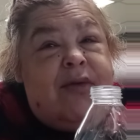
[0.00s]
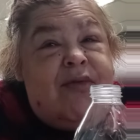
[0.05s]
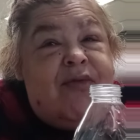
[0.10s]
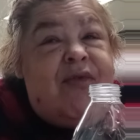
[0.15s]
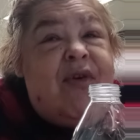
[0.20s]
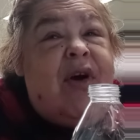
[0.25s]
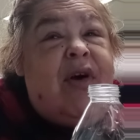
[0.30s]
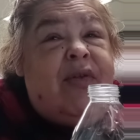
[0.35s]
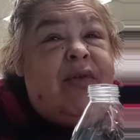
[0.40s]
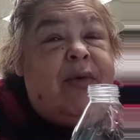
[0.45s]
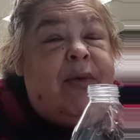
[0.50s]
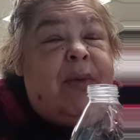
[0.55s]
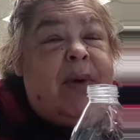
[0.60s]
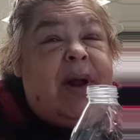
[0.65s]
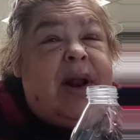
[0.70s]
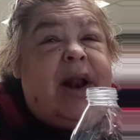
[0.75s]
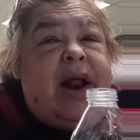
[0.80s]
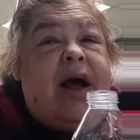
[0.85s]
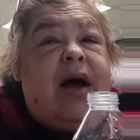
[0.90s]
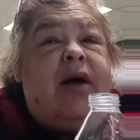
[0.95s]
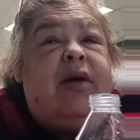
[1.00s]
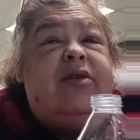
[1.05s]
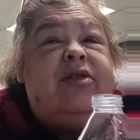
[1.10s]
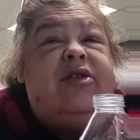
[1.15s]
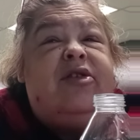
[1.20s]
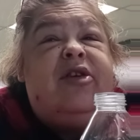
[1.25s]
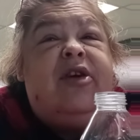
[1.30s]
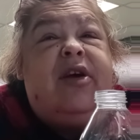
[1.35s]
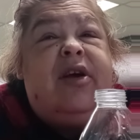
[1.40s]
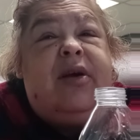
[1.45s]
fell their way down
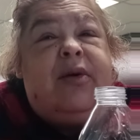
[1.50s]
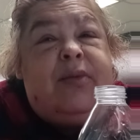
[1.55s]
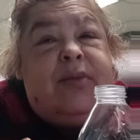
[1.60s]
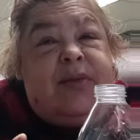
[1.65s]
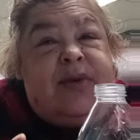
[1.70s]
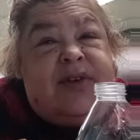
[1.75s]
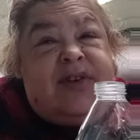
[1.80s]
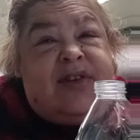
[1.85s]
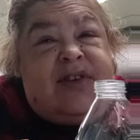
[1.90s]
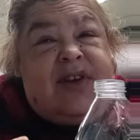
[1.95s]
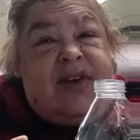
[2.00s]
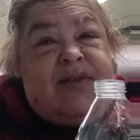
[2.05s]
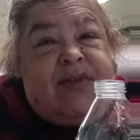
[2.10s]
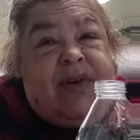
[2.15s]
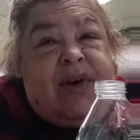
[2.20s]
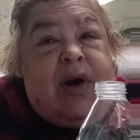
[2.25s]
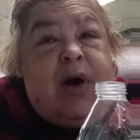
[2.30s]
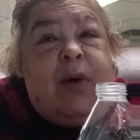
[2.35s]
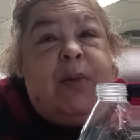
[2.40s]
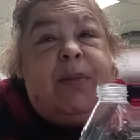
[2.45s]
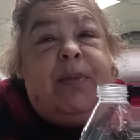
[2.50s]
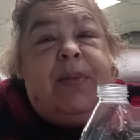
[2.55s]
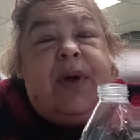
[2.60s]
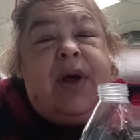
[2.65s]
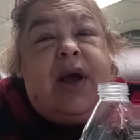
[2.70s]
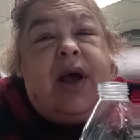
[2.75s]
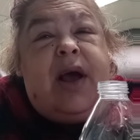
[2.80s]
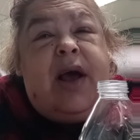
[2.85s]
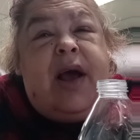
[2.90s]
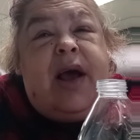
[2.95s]
to receive help
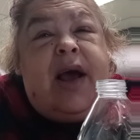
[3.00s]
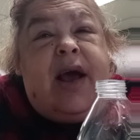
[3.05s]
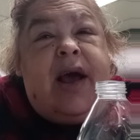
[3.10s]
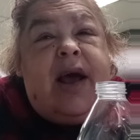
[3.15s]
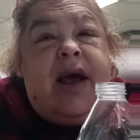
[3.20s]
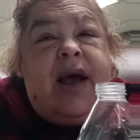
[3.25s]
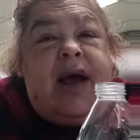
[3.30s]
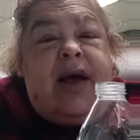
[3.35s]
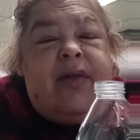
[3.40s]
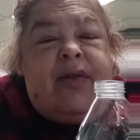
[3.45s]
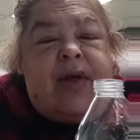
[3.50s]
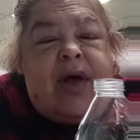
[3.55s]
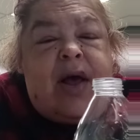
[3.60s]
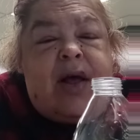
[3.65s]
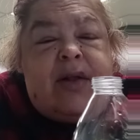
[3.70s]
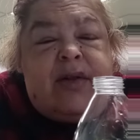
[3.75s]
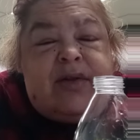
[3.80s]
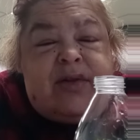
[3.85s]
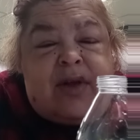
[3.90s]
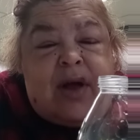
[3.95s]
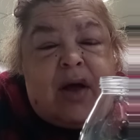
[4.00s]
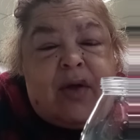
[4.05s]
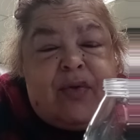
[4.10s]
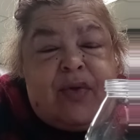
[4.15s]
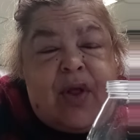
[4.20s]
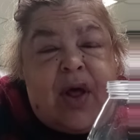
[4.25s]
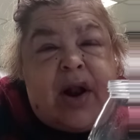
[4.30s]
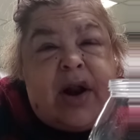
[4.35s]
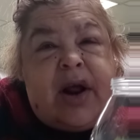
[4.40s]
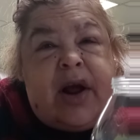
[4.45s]
and that down
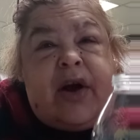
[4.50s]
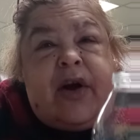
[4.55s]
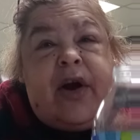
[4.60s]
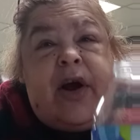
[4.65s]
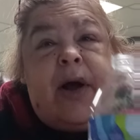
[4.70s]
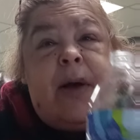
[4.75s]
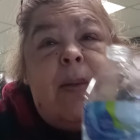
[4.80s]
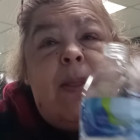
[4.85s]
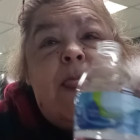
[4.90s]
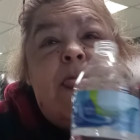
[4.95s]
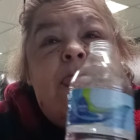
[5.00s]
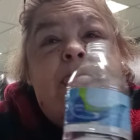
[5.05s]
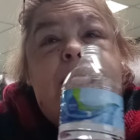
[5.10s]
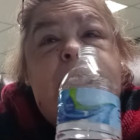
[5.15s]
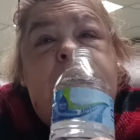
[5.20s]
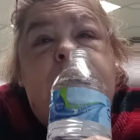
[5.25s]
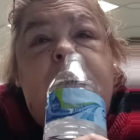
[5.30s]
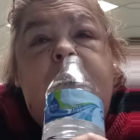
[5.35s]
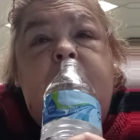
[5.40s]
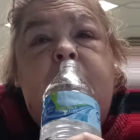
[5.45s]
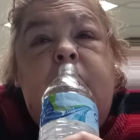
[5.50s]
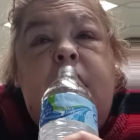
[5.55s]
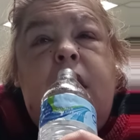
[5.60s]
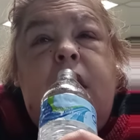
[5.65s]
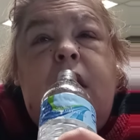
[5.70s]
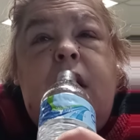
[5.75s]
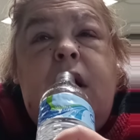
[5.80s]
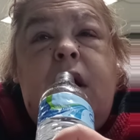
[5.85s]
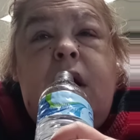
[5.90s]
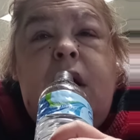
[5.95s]
in that area.
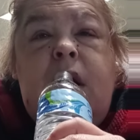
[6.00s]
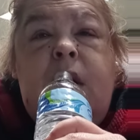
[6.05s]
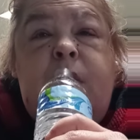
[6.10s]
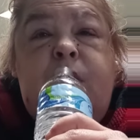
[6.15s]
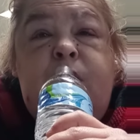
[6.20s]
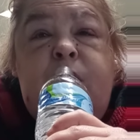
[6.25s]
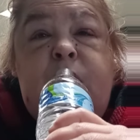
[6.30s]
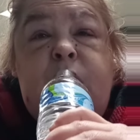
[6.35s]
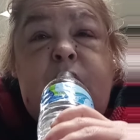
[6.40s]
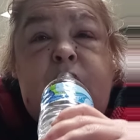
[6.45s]
Um,